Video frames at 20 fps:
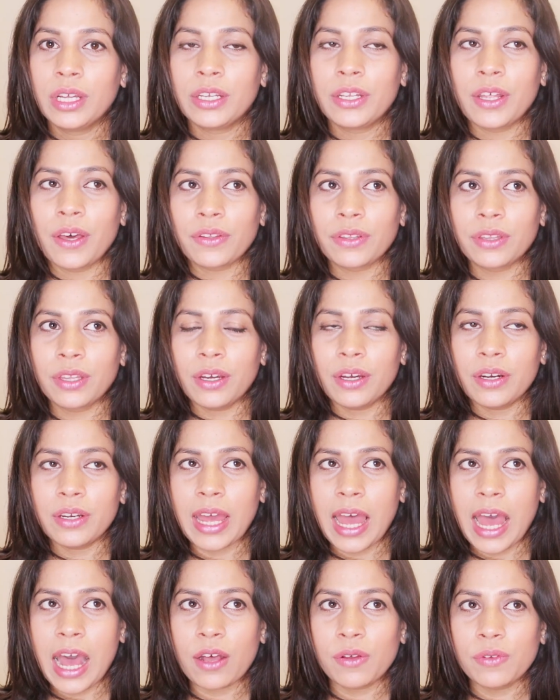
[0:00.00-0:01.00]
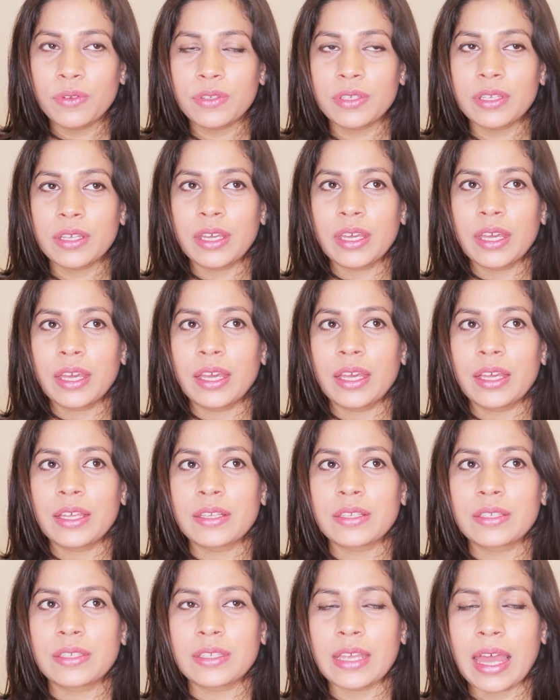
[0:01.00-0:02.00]
Now, 3rd house
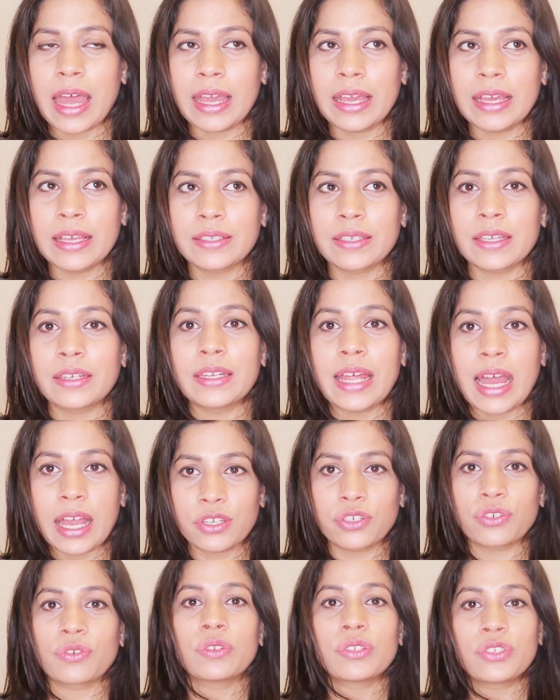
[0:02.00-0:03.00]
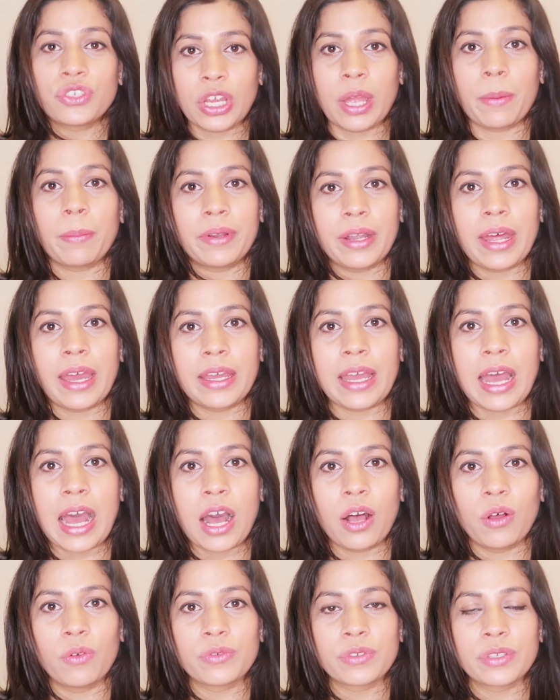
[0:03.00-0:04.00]
is a natural Gemini
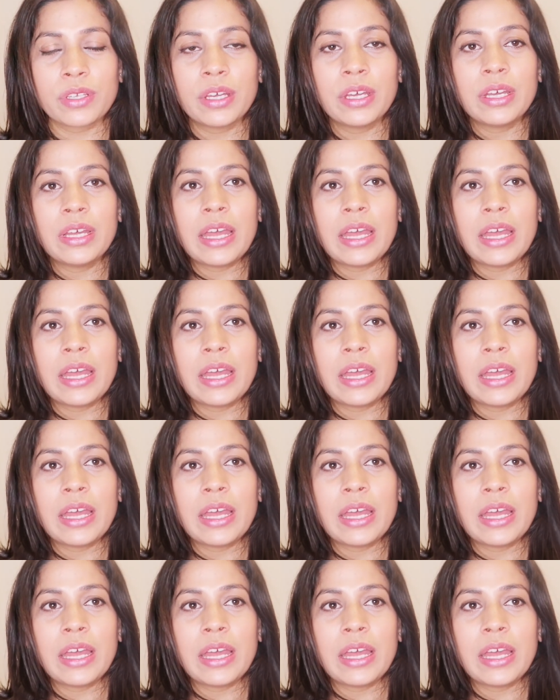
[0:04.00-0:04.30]
house